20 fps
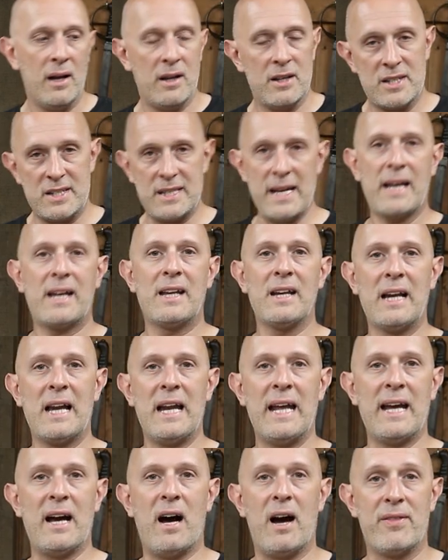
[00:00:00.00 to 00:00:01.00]

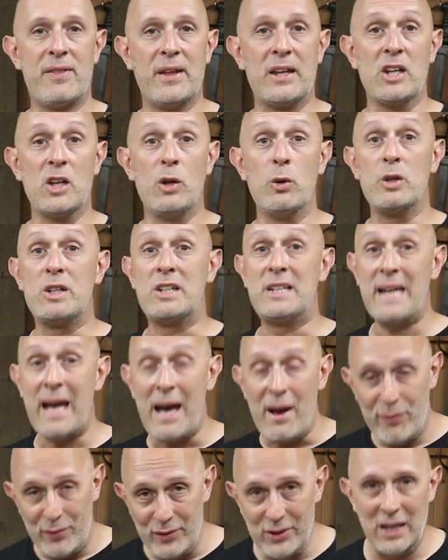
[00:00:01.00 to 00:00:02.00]
Secondly, I think you would
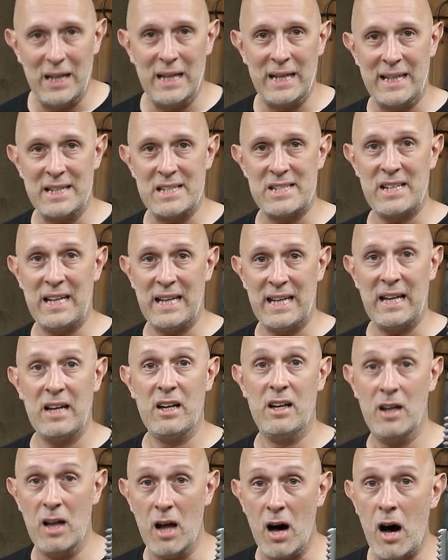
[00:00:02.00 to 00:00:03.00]
definitely see
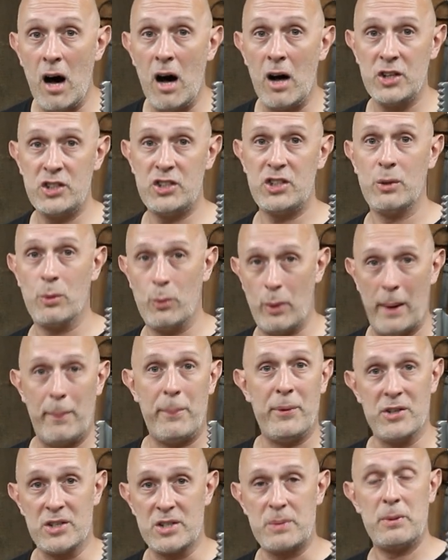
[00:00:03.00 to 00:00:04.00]
large
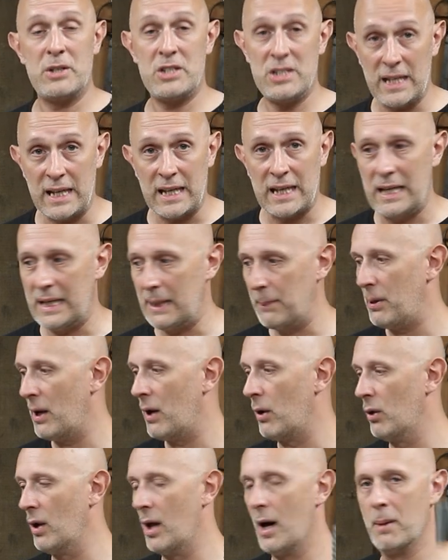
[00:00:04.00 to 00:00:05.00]
weapons, particularly
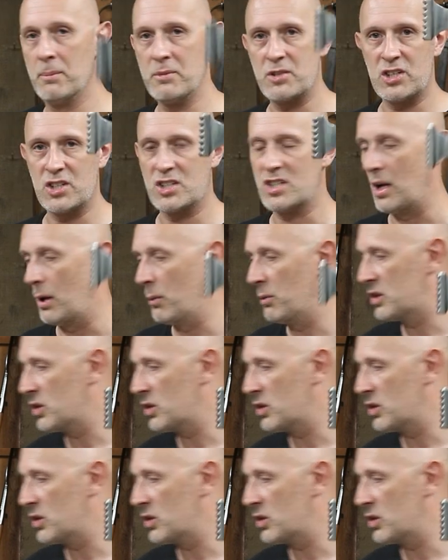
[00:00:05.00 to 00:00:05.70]
pole arms. So we're